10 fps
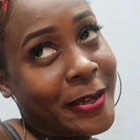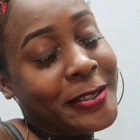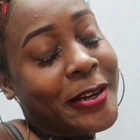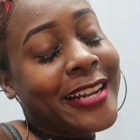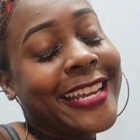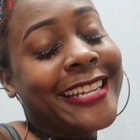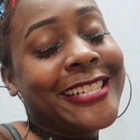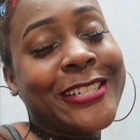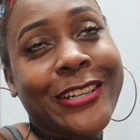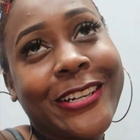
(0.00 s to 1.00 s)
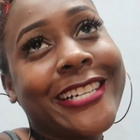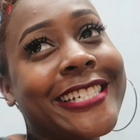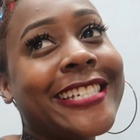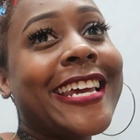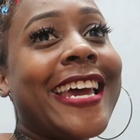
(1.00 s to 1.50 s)
So I started in the
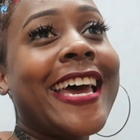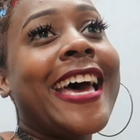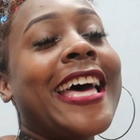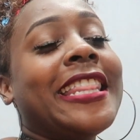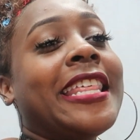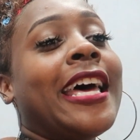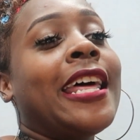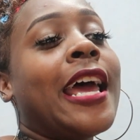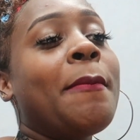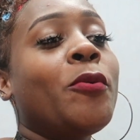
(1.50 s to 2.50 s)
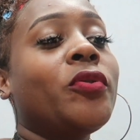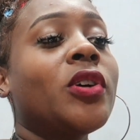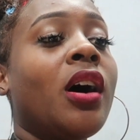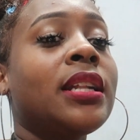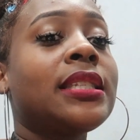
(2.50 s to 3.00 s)
church and then I
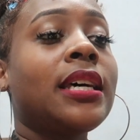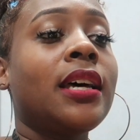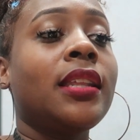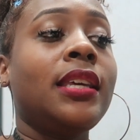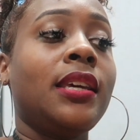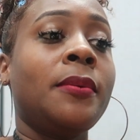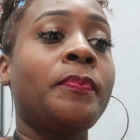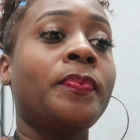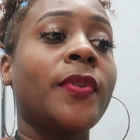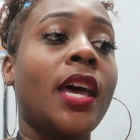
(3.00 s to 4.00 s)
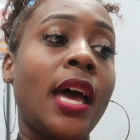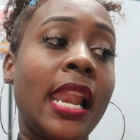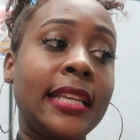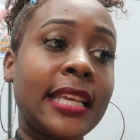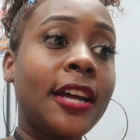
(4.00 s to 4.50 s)
moved on to the
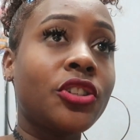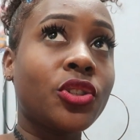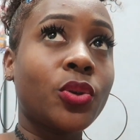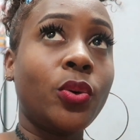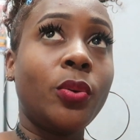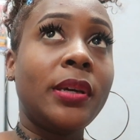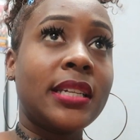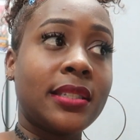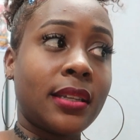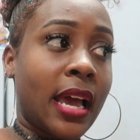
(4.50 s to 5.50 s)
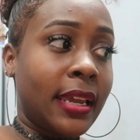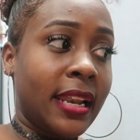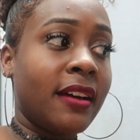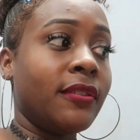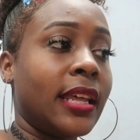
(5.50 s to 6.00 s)
Alexandra School because at
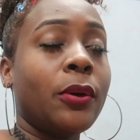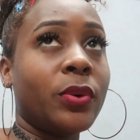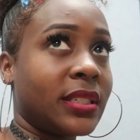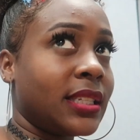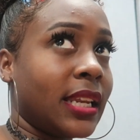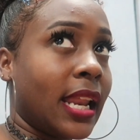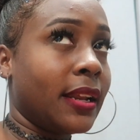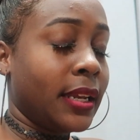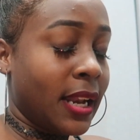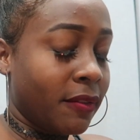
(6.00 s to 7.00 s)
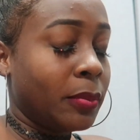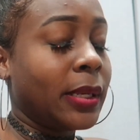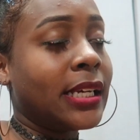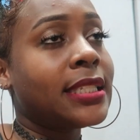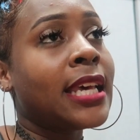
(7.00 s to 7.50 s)
11 then it would have said 11
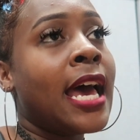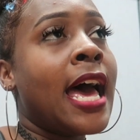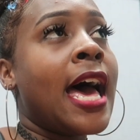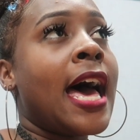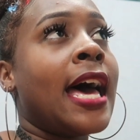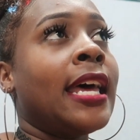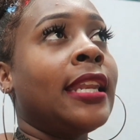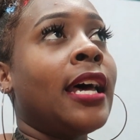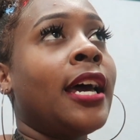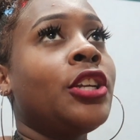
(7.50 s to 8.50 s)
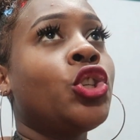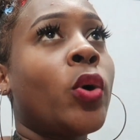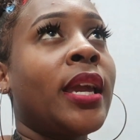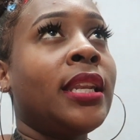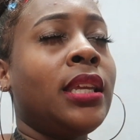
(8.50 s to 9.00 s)
plus. Mm -hmm. And I
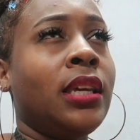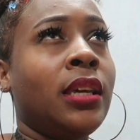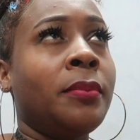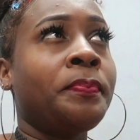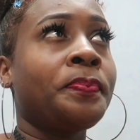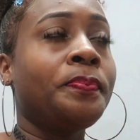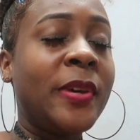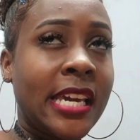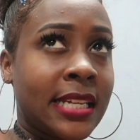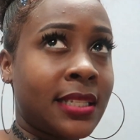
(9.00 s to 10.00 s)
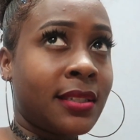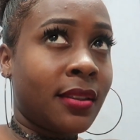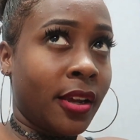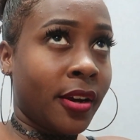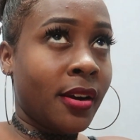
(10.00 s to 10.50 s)
joined the Beacons
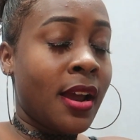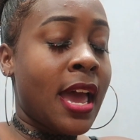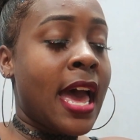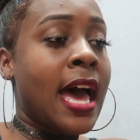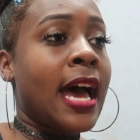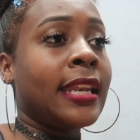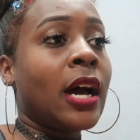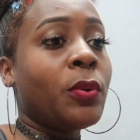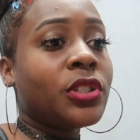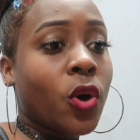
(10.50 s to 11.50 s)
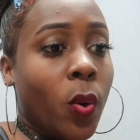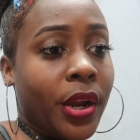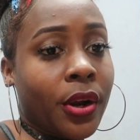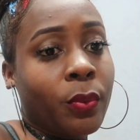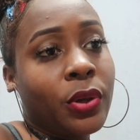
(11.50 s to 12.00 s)
there. And that was a
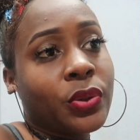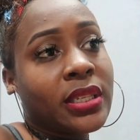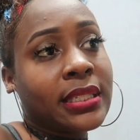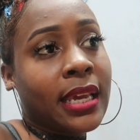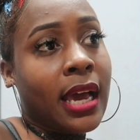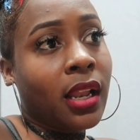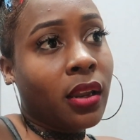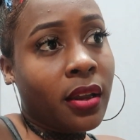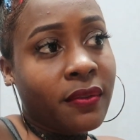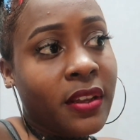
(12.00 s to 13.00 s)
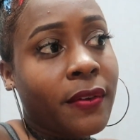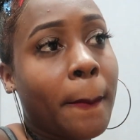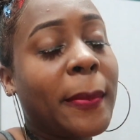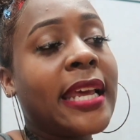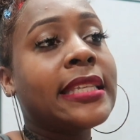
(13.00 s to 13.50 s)
choir. We used to sing at a lot of
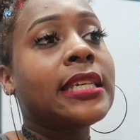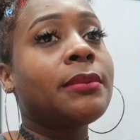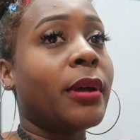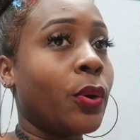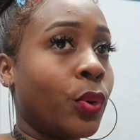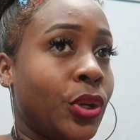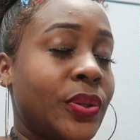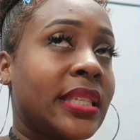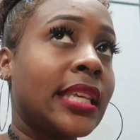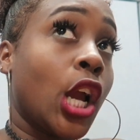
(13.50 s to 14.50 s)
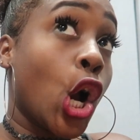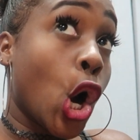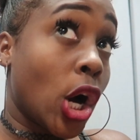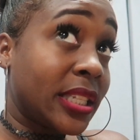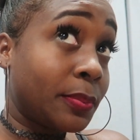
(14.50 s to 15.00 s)
different places, but I only used to sing
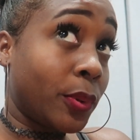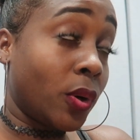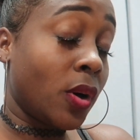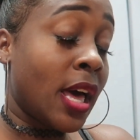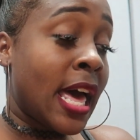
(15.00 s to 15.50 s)
gospel.